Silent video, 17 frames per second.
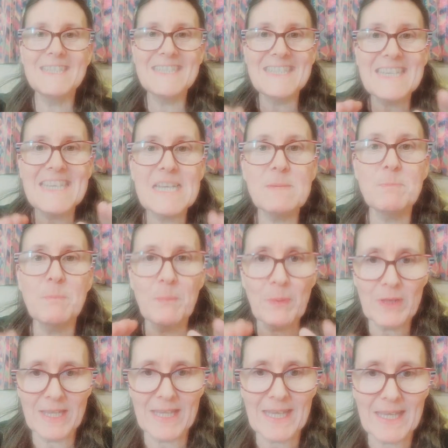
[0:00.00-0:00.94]

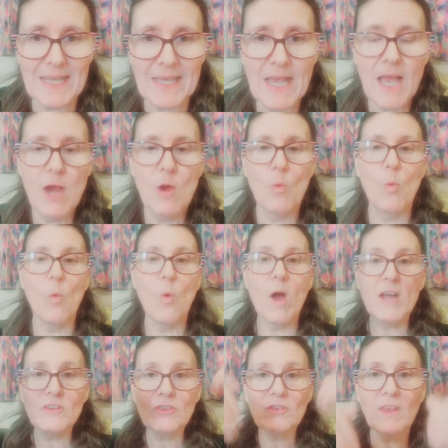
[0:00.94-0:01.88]
deeply.
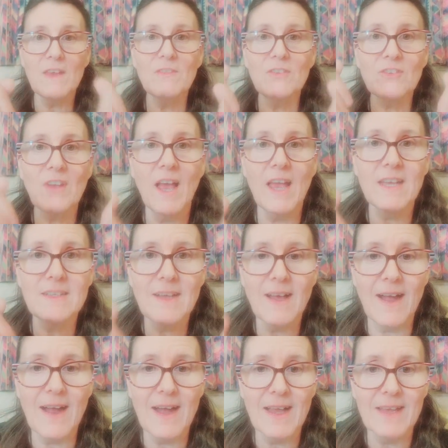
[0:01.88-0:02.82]
Once they've signed
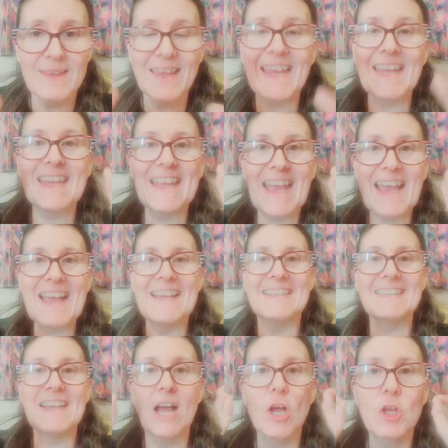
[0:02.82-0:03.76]
on, they
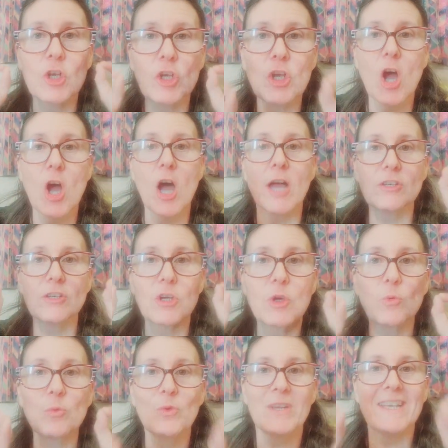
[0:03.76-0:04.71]
cannot
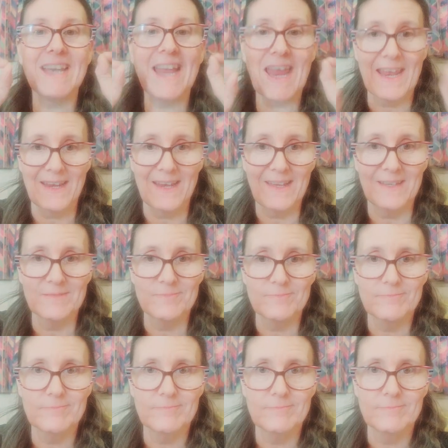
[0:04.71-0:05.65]
renege.
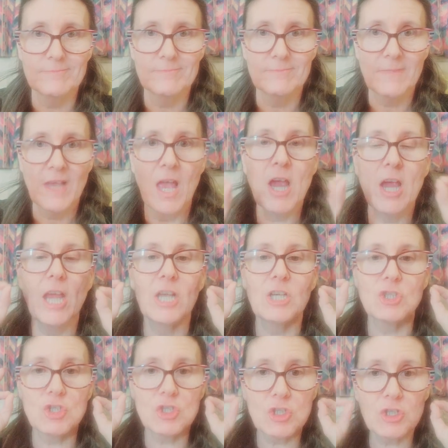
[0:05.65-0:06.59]

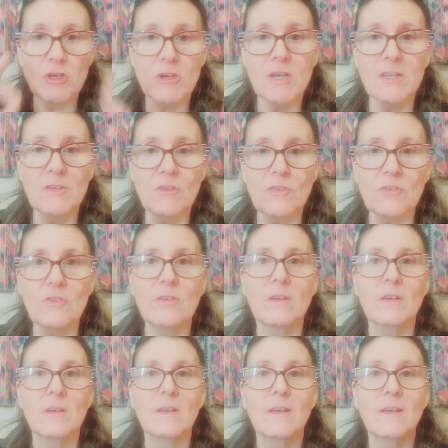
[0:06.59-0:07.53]
Insurance
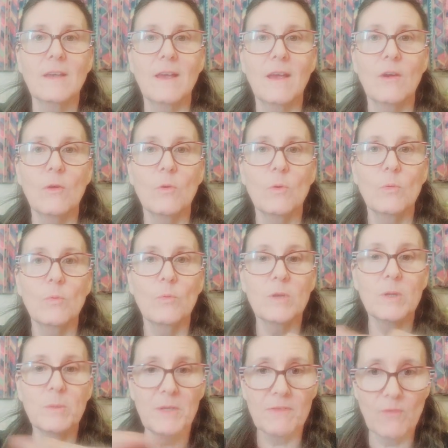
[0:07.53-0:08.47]

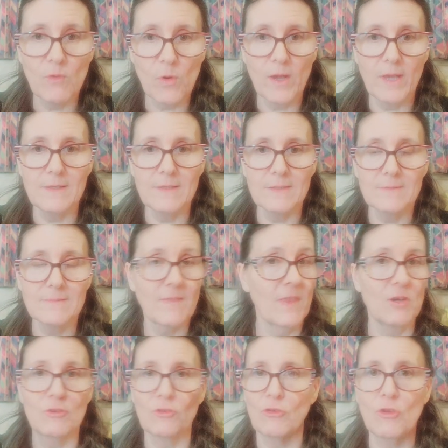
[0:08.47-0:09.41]
will be void.
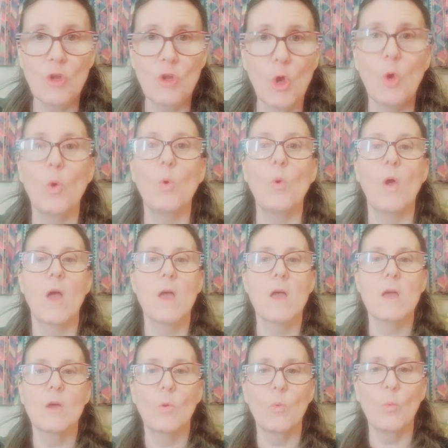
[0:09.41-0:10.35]
There's no
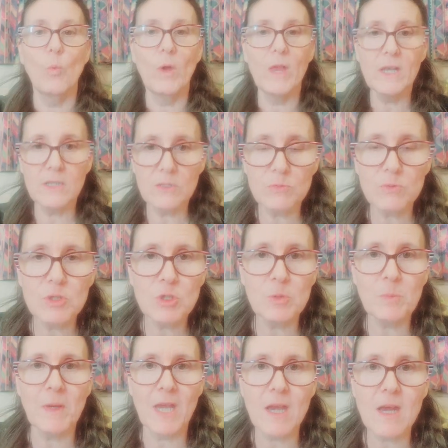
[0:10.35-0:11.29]
wiggle
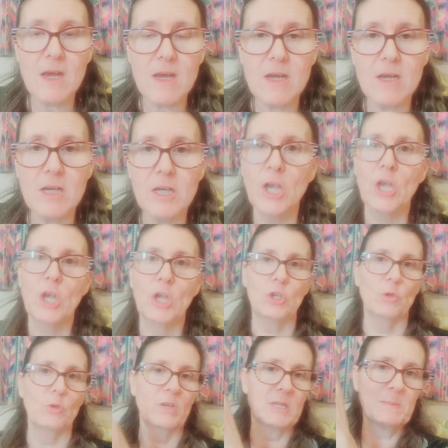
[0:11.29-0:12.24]
room here.
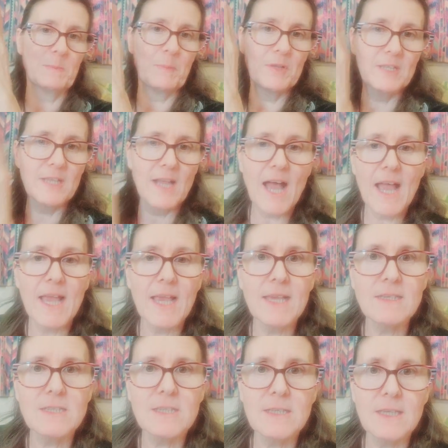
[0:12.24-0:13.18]
You
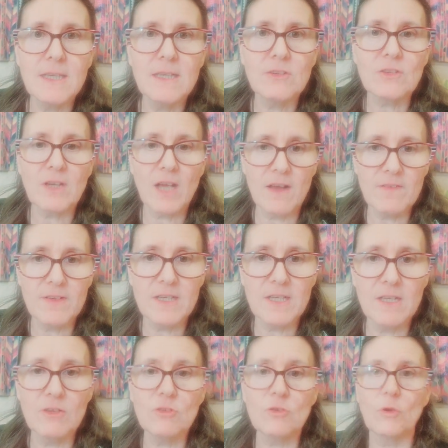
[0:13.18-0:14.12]
comply to these
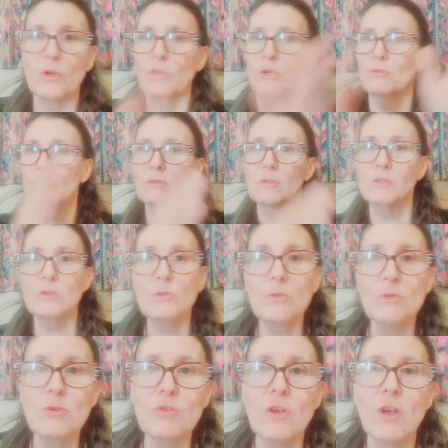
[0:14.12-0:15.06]
covenants or you
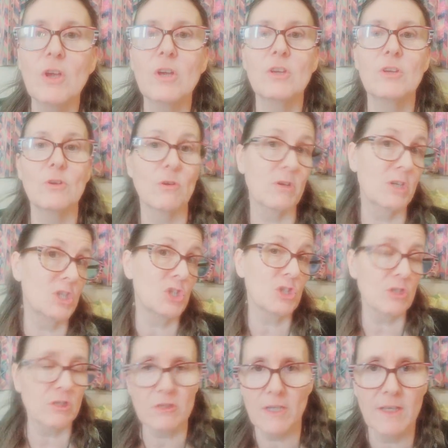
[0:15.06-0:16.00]
lose your
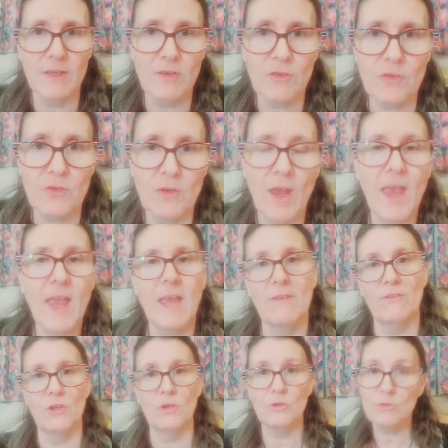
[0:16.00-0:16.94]
insurance
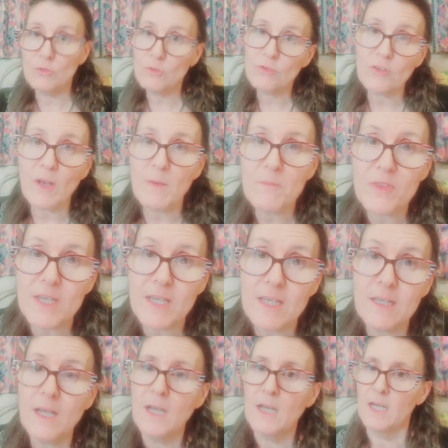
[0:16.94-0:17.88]
if you do
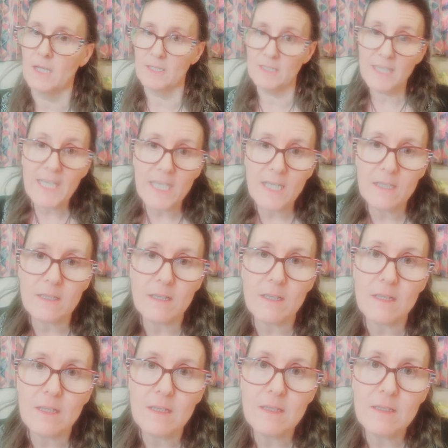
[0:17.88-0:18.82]
something
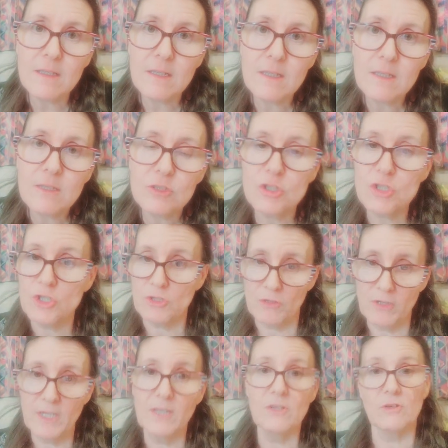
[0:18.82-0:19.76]
illegal
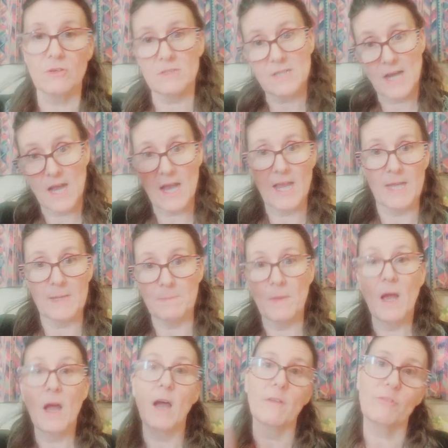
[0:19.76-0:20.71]
during your time
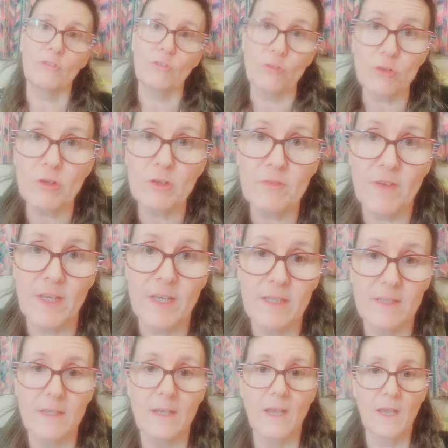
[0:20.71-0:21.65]
of
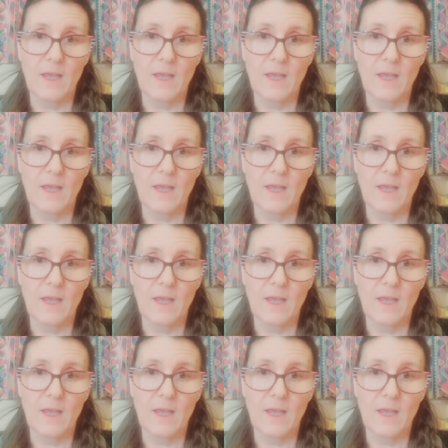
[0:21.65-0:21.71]
serving